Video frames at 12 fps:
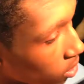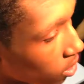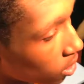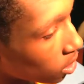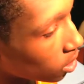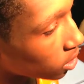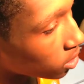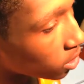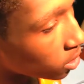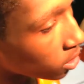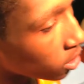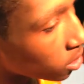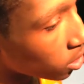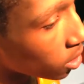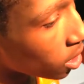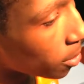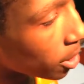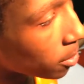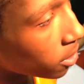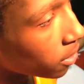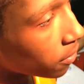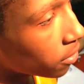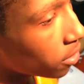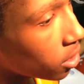Uh, I think I think Alabama
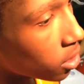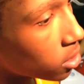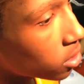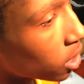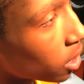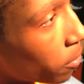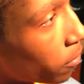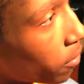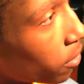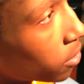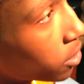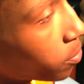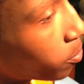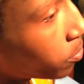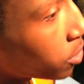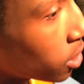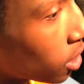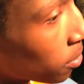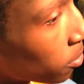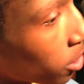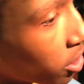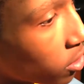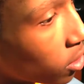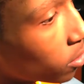definitely did a good job of uh, just, just, keeping
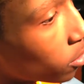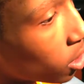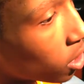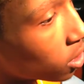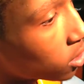pressure on the ball all the